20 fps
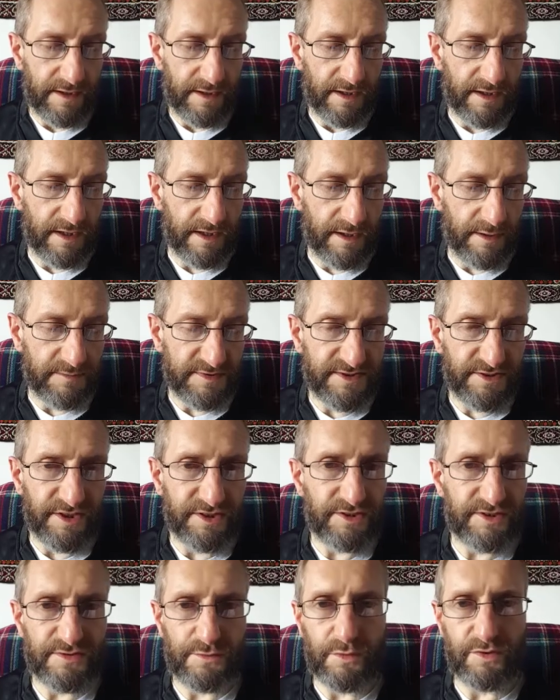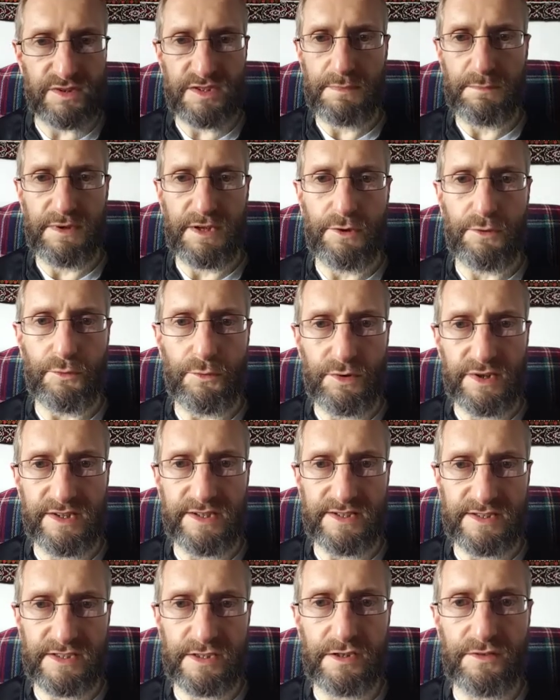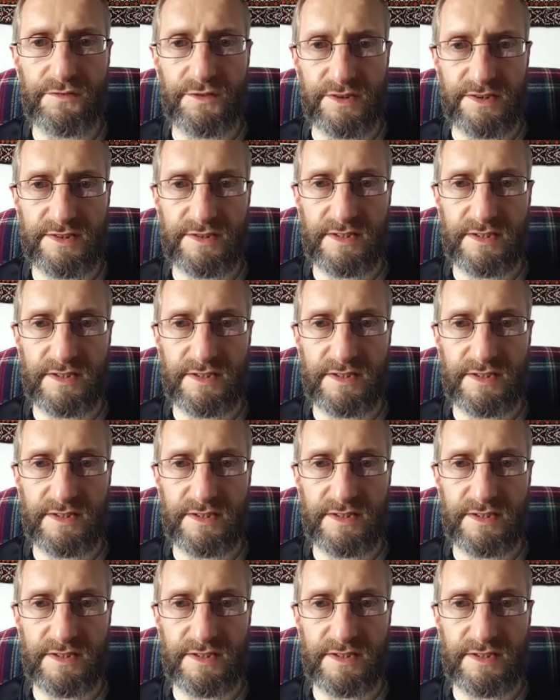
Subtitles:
So he doesn't want to be rediscovered.